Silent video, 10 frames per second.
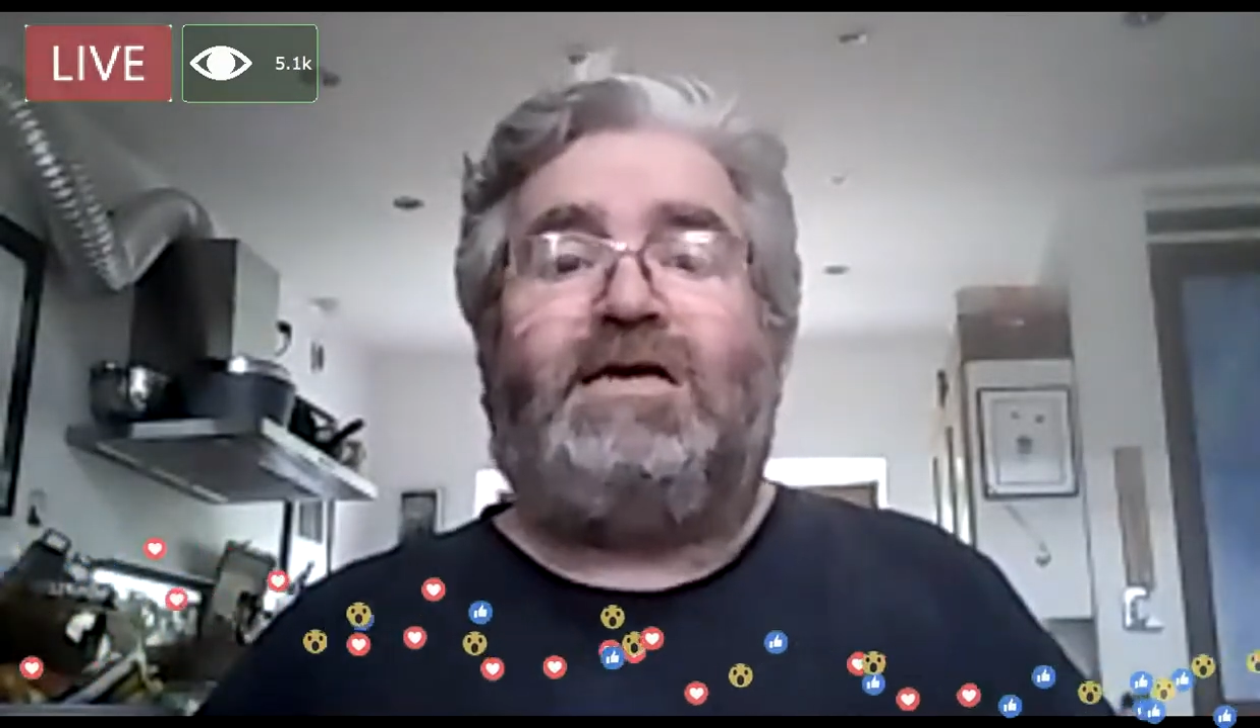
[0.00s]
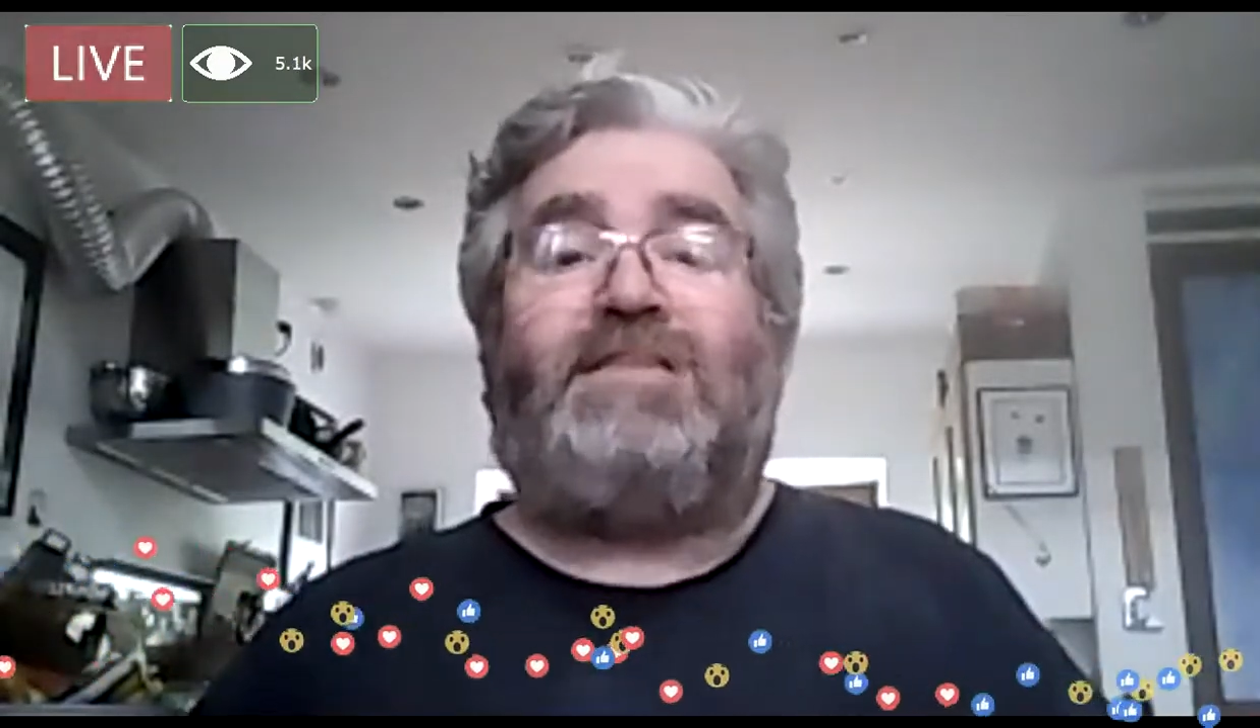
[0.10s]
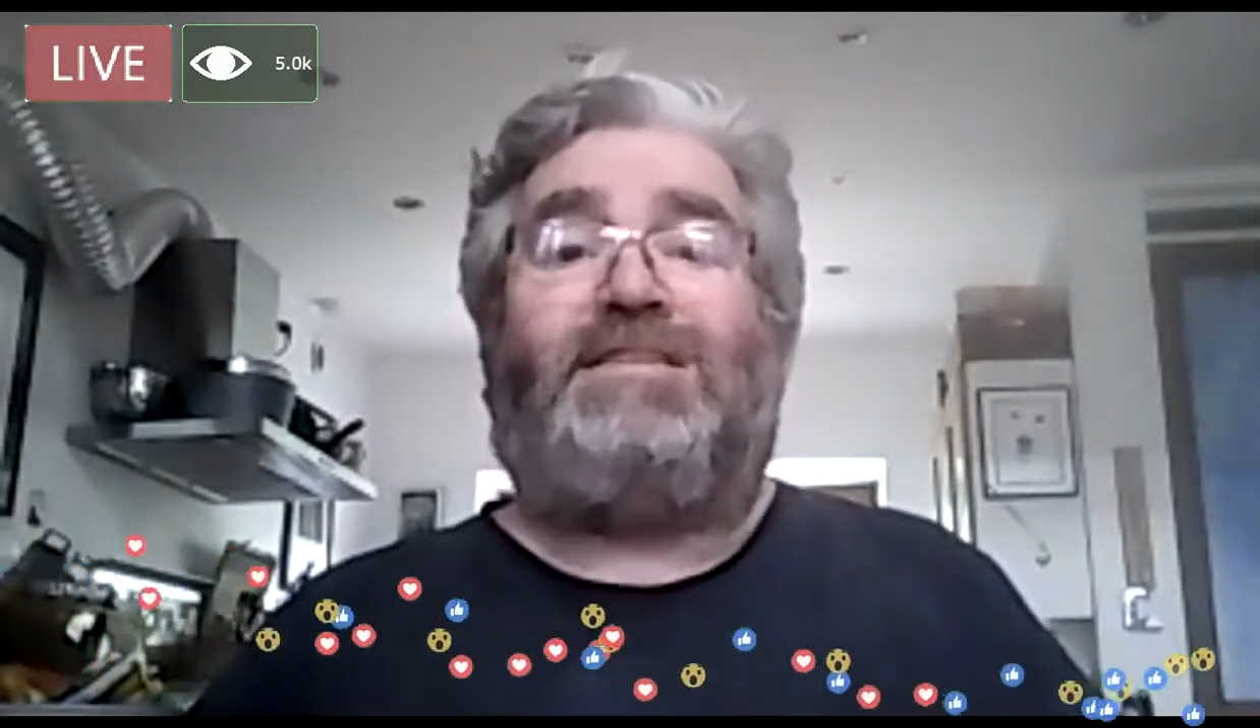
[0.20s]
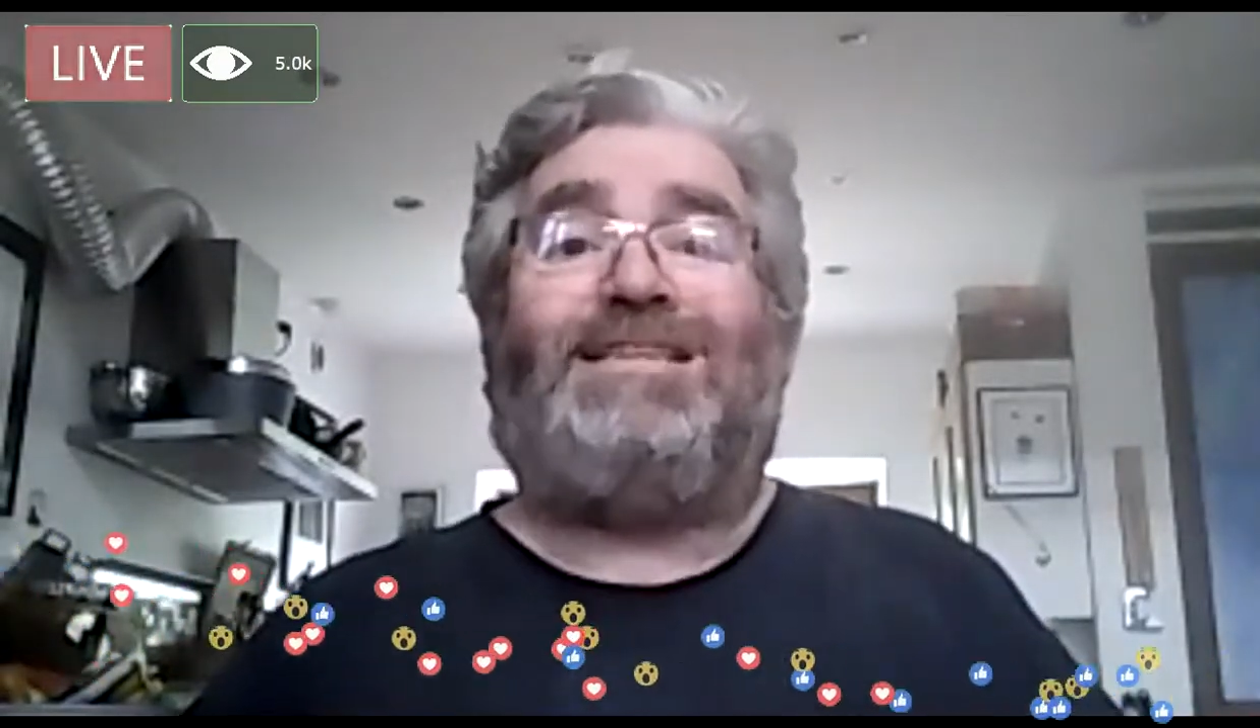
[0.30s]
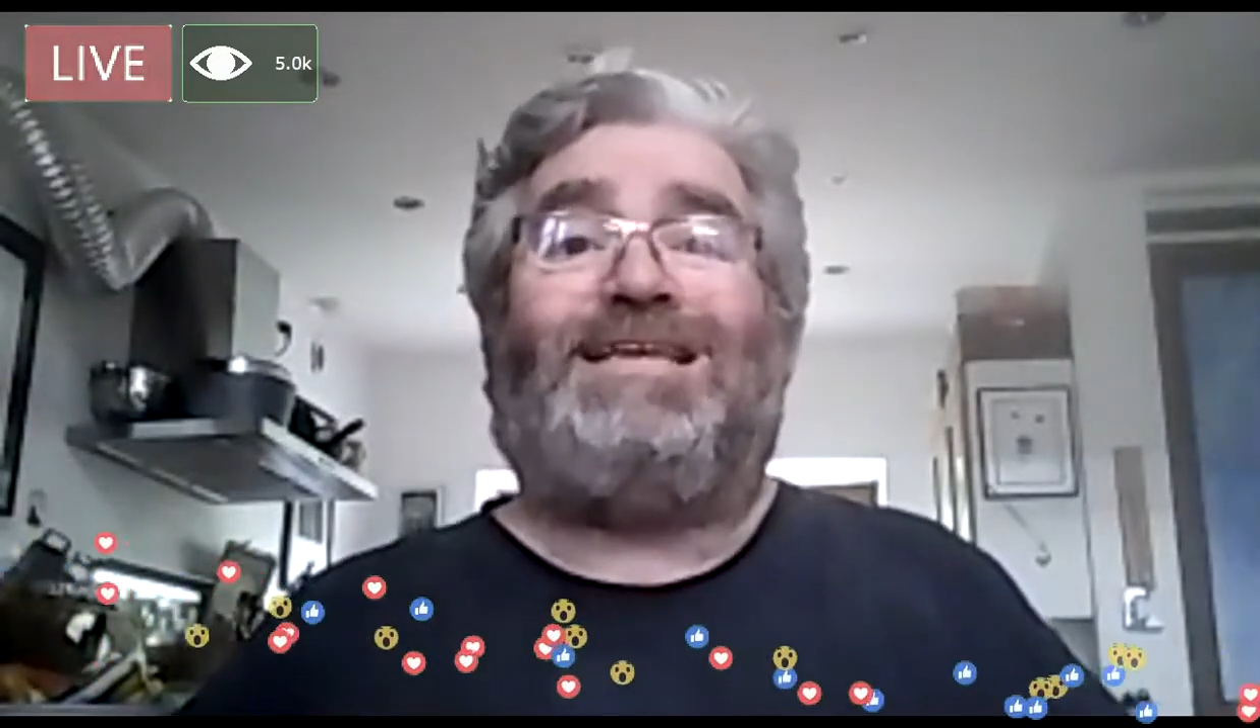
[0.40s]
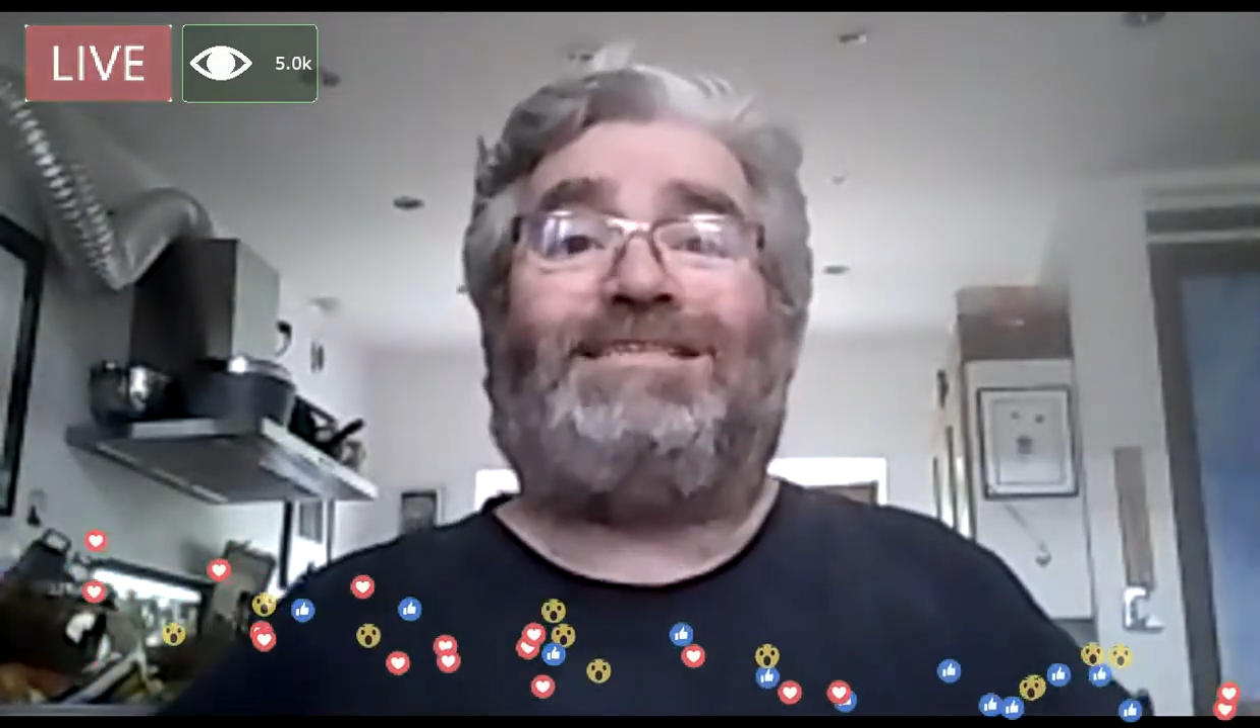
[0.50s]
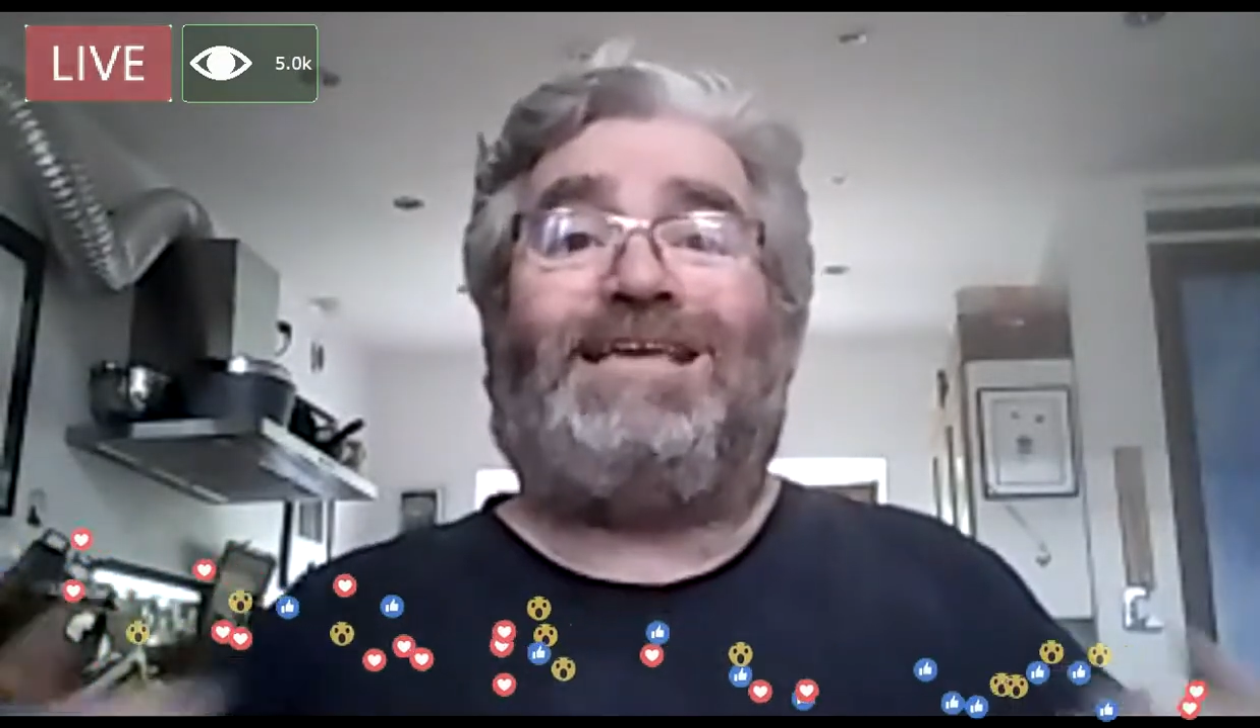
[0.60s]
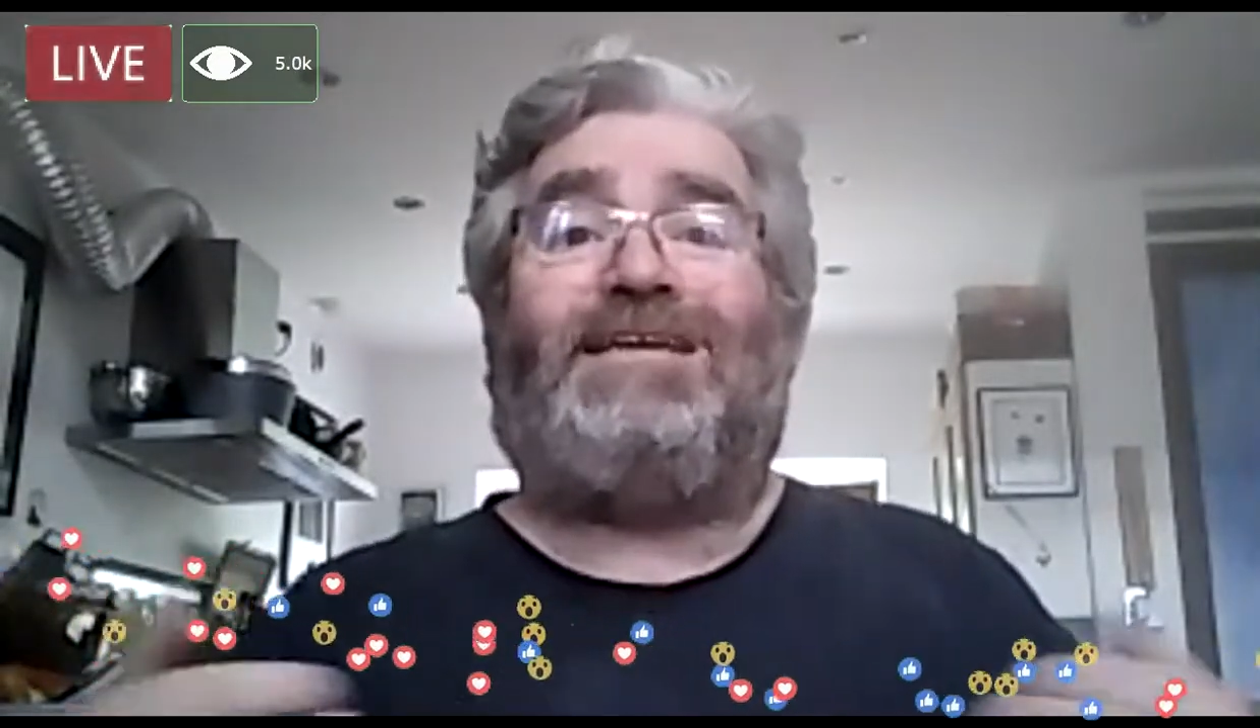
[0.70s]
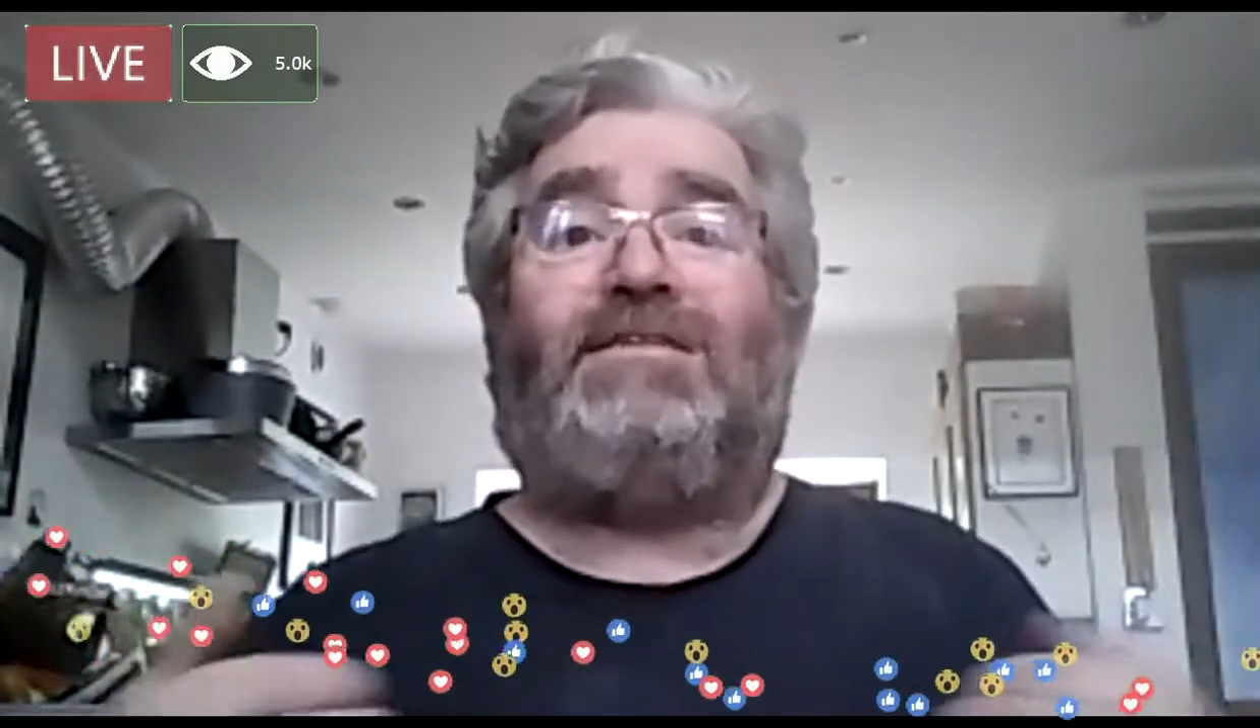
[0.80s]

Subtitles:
They're then taken